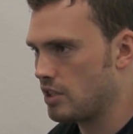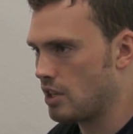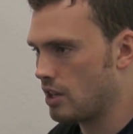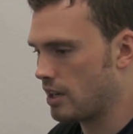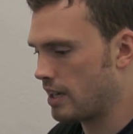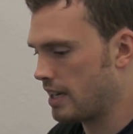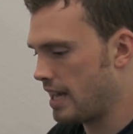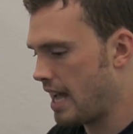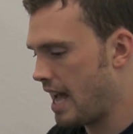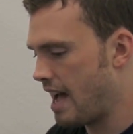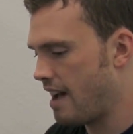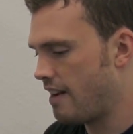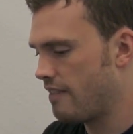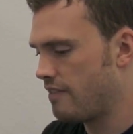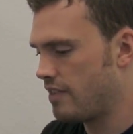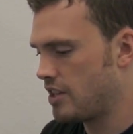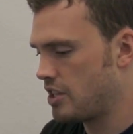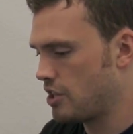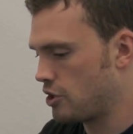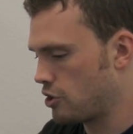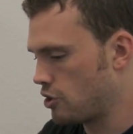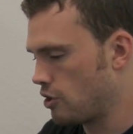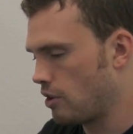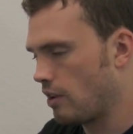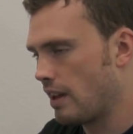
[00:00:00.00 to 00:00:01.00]
You're going to have
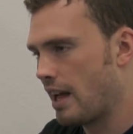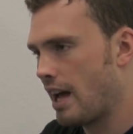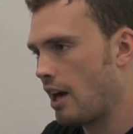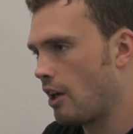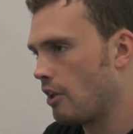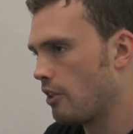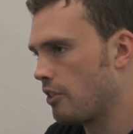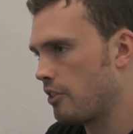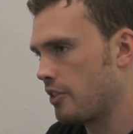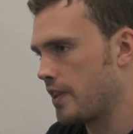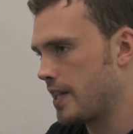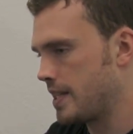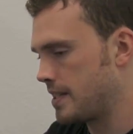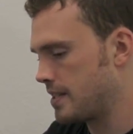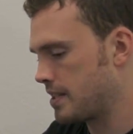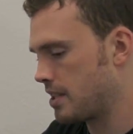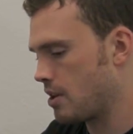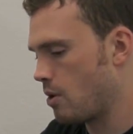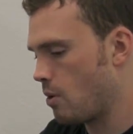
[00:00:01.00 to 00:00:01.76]
additional health. It's